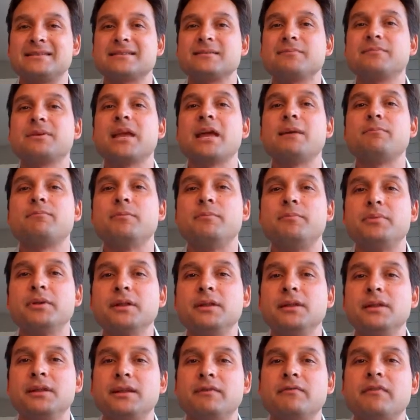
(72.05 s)
some
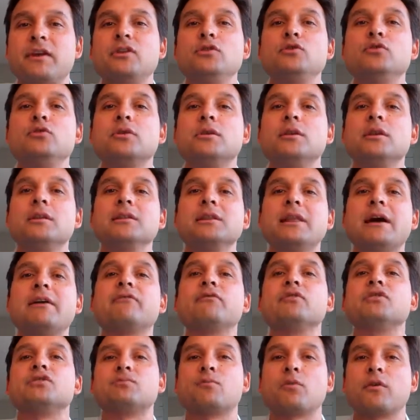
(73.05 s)
capability that you can
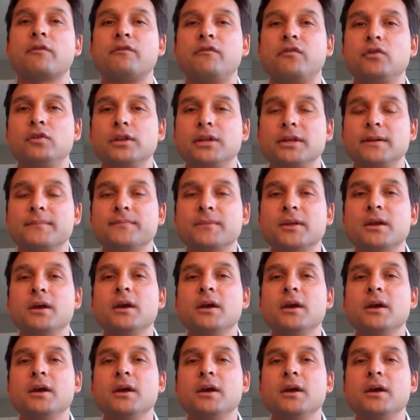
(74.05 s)
leverage more fully.